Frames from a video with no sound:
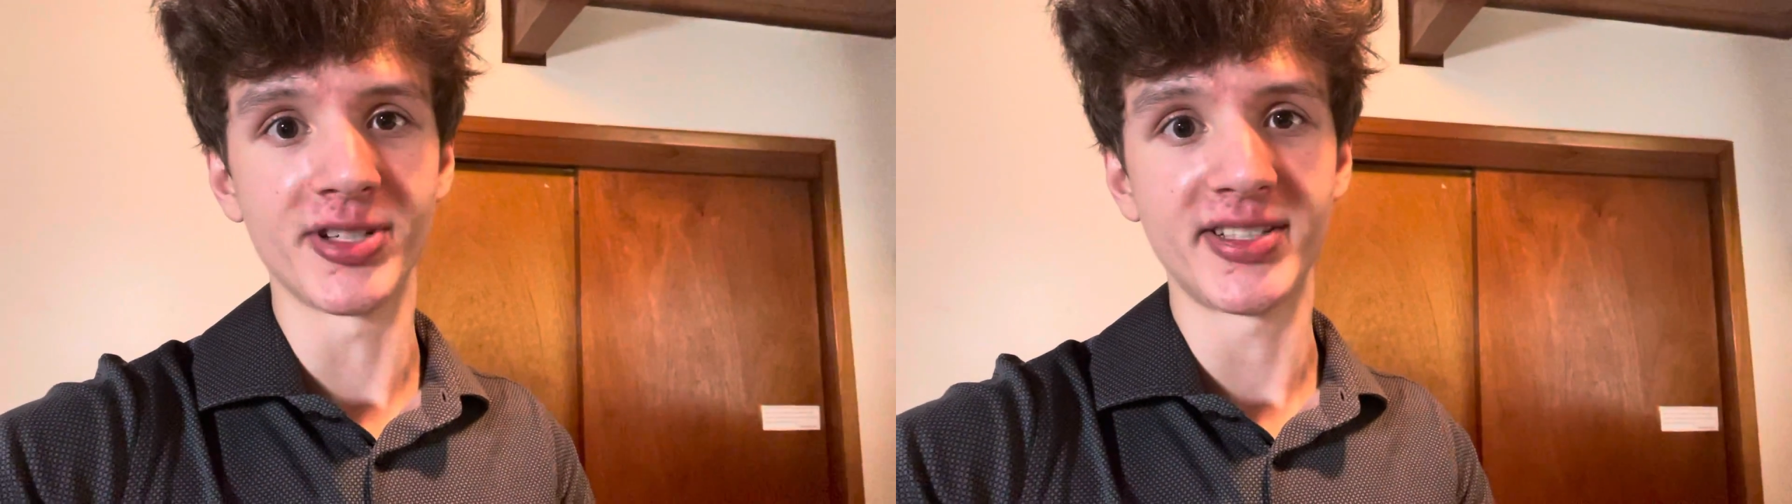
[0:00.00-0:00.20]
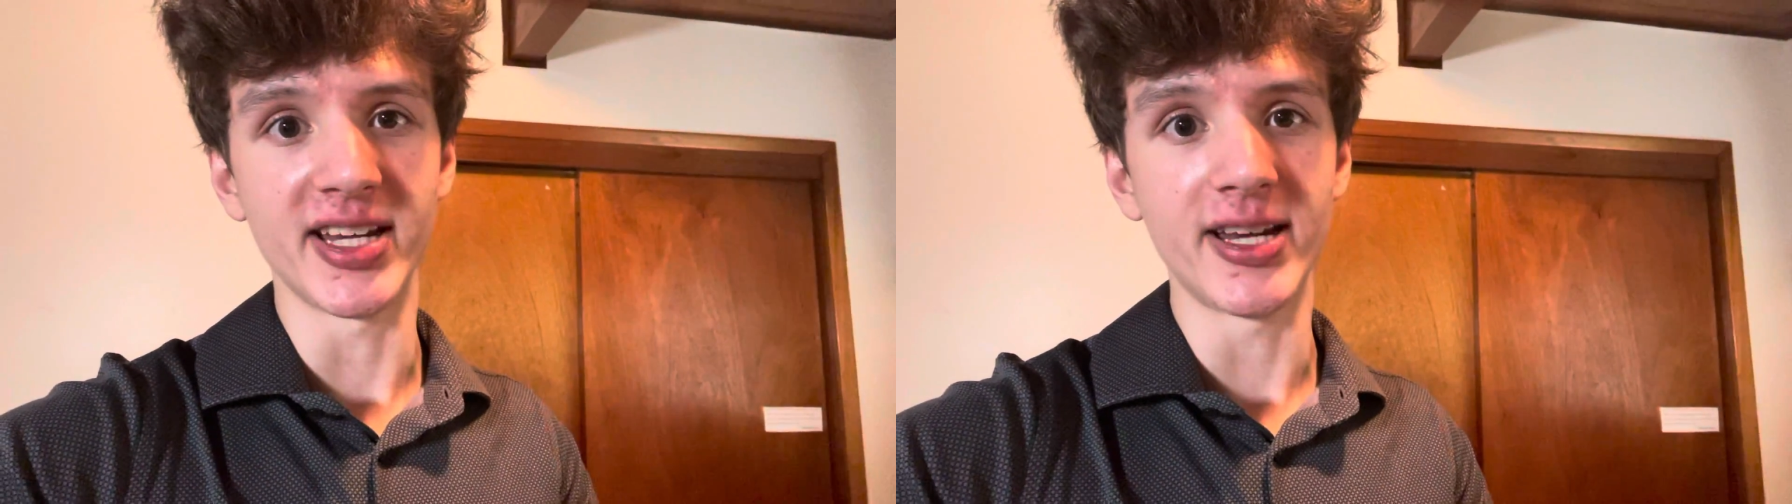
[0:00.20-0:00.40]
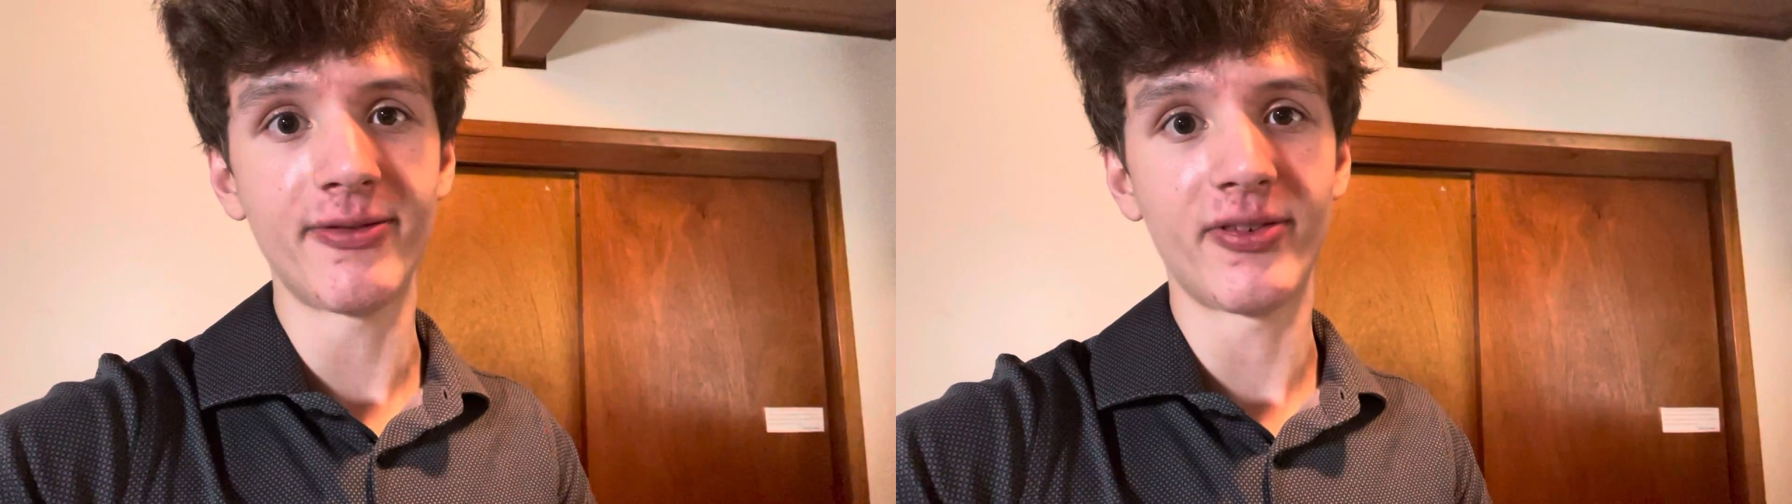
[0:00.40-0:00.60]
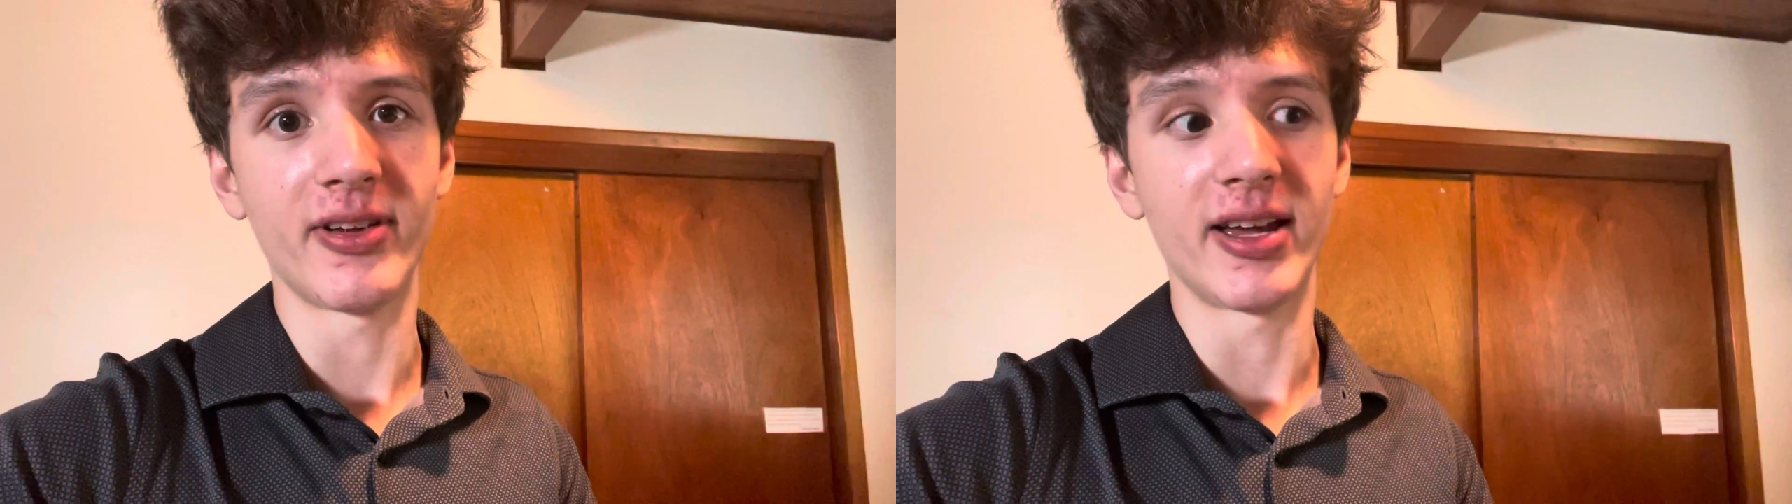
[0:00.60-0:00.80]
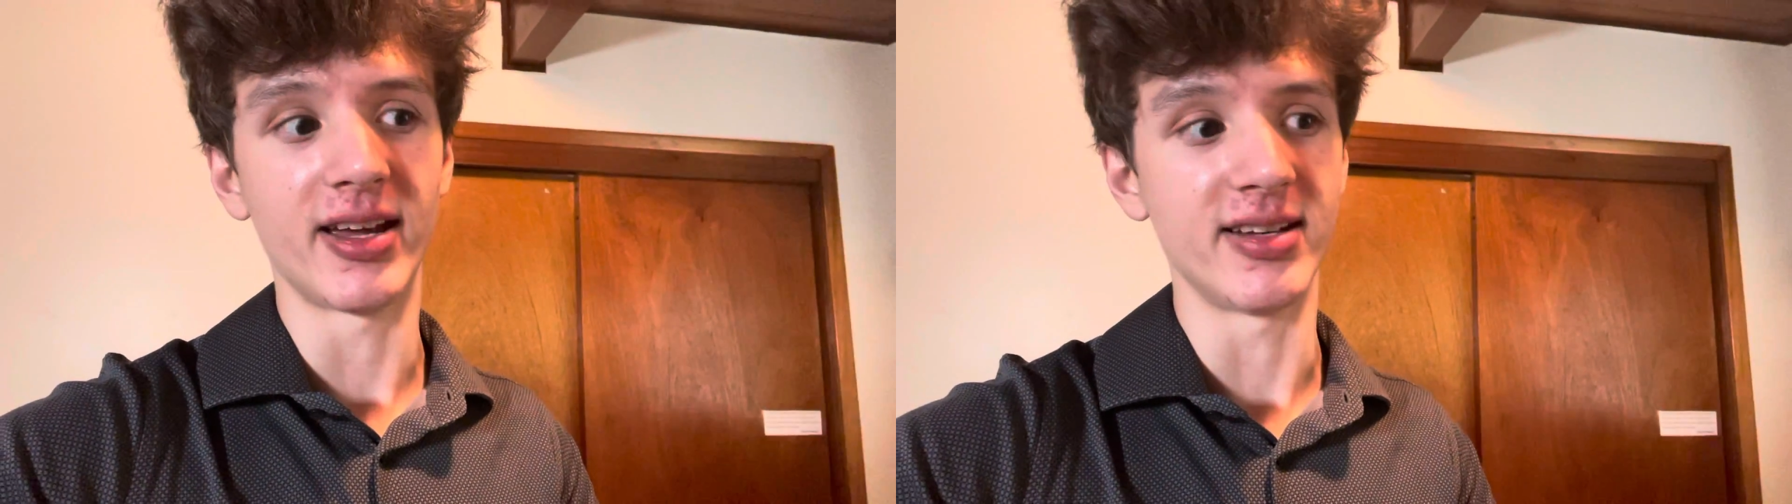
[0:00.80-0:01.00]
safe
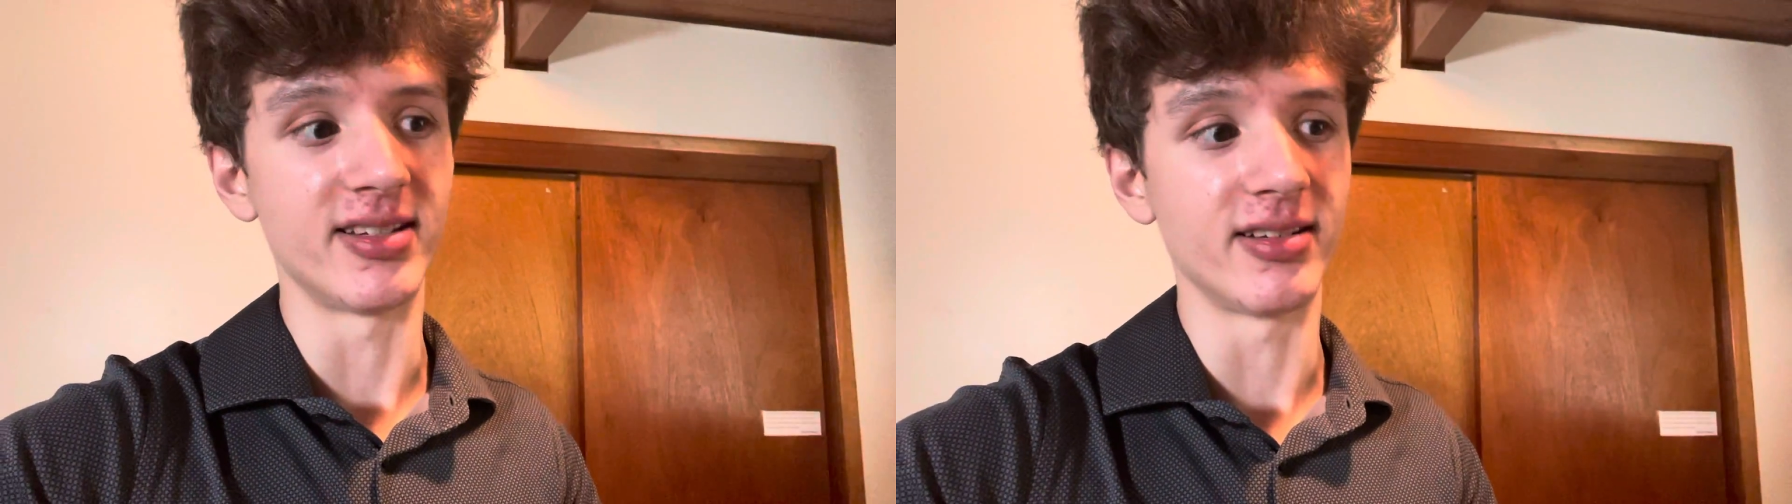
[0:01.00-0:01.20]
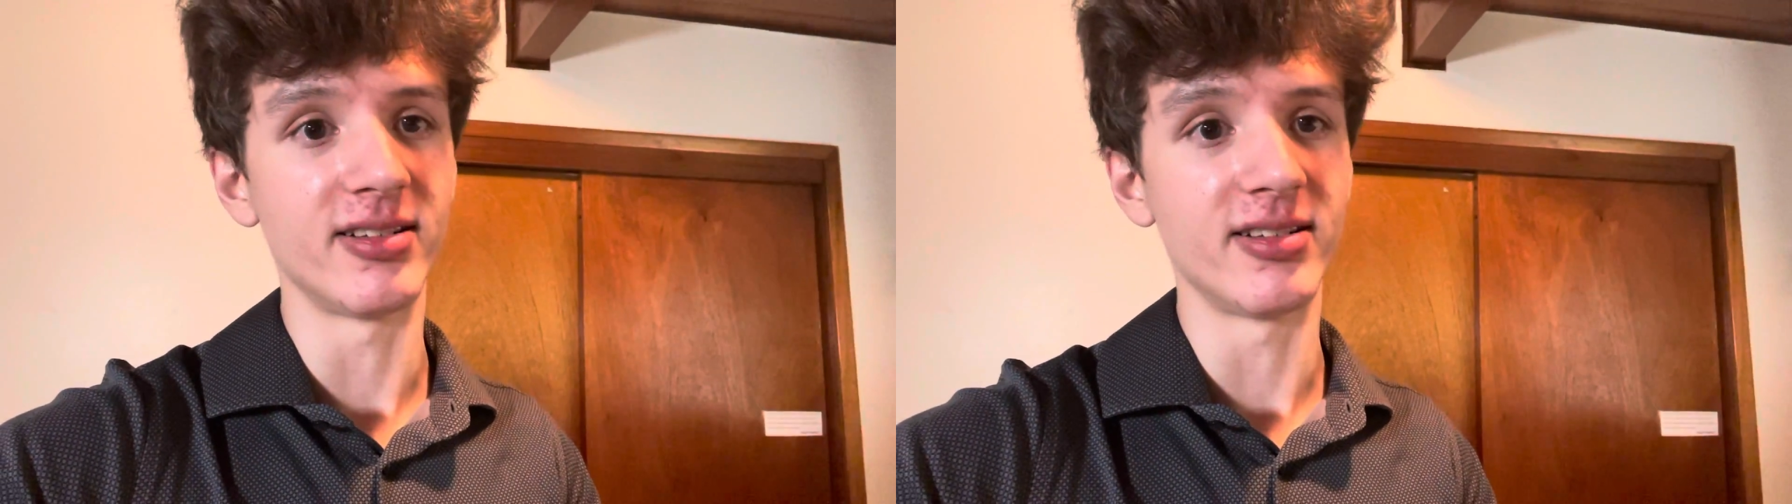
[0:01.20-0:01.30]
and